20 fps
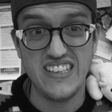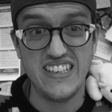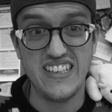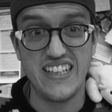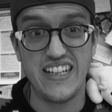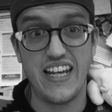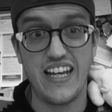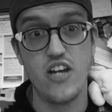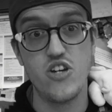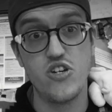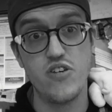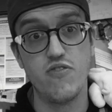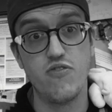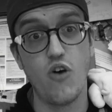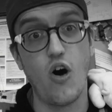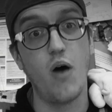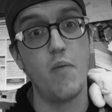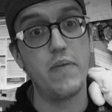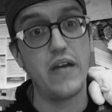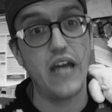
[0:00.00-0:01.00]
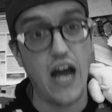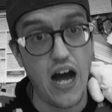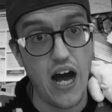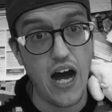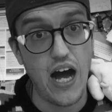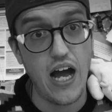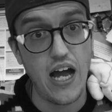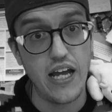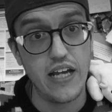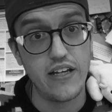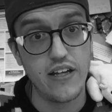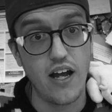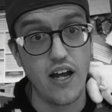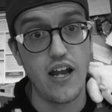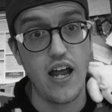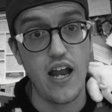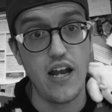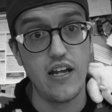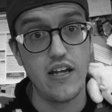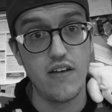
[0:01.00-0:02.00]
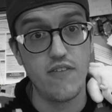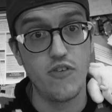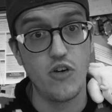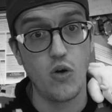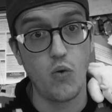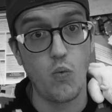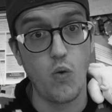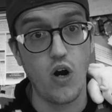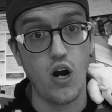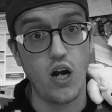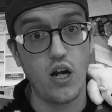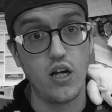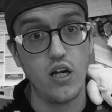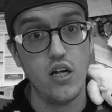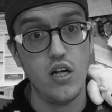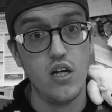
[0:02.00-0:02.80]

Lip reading: in case you fall behind on any of your work.